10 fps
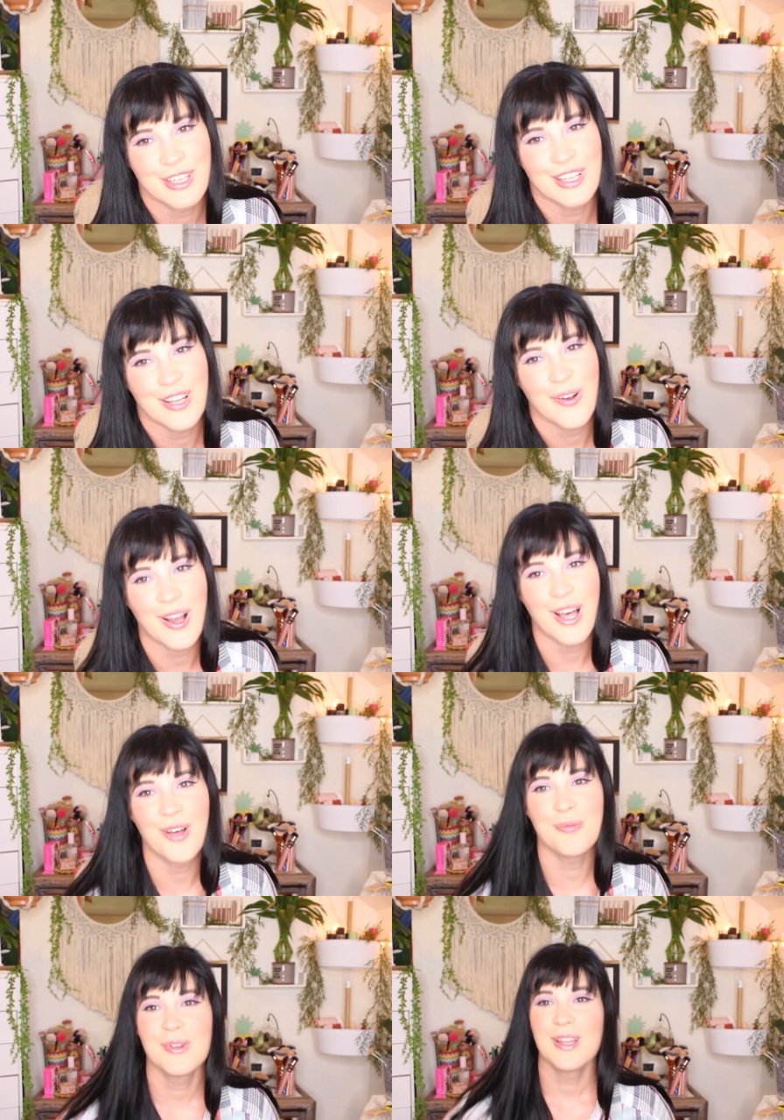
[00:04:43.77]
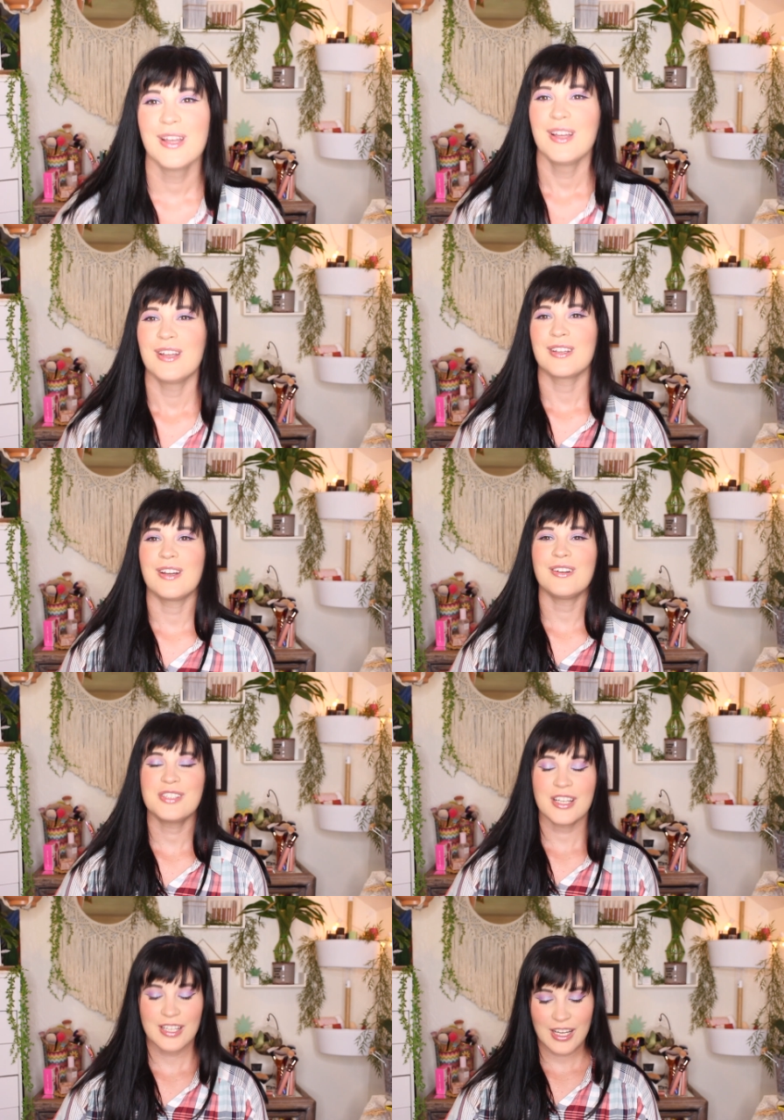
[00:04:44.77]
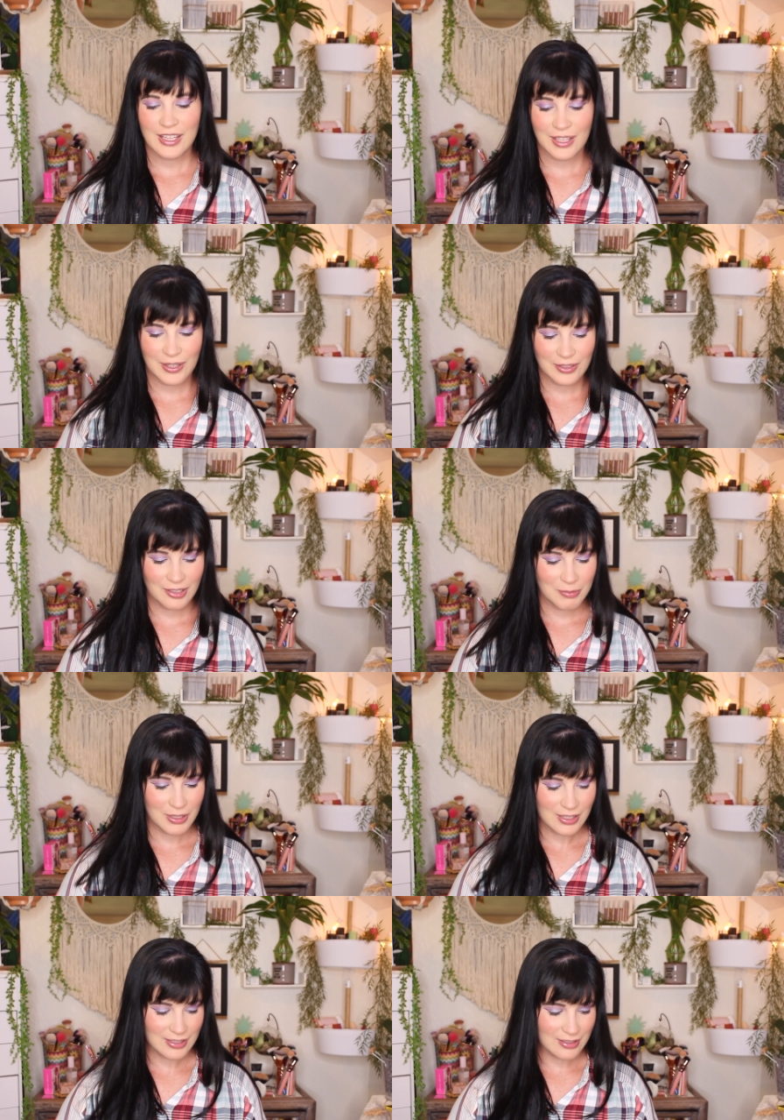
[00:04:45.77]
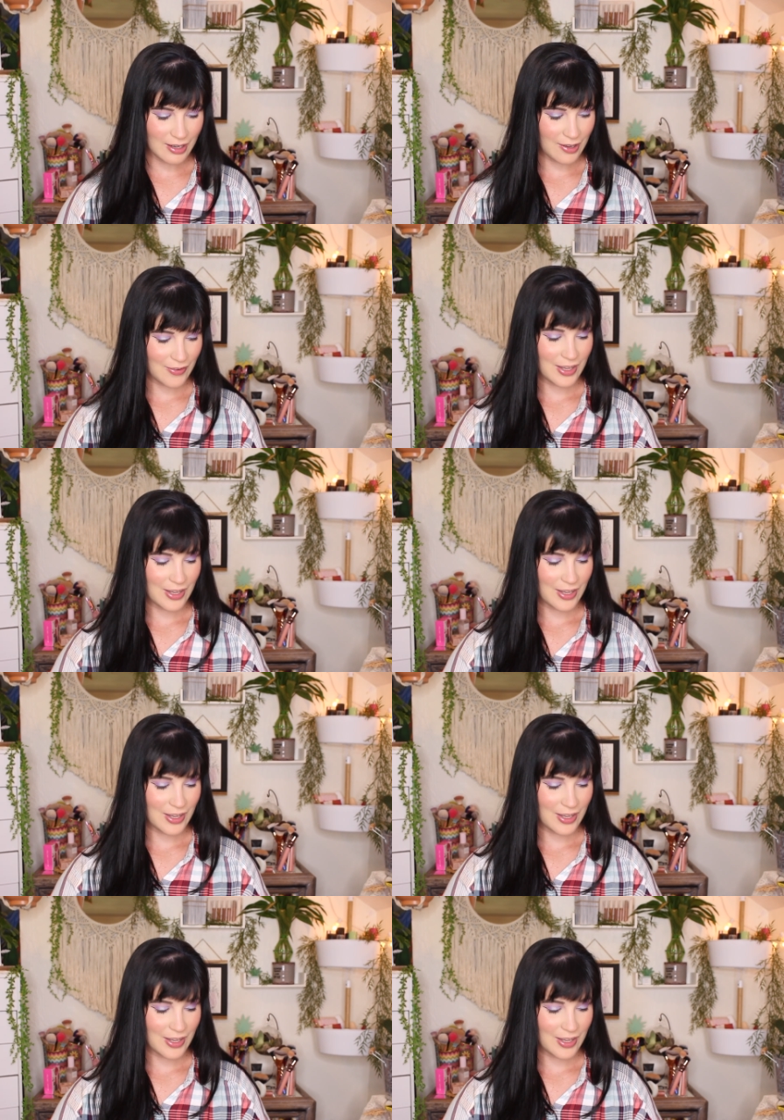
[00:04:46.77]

video up. Go check out the Ulta Beauty stuff.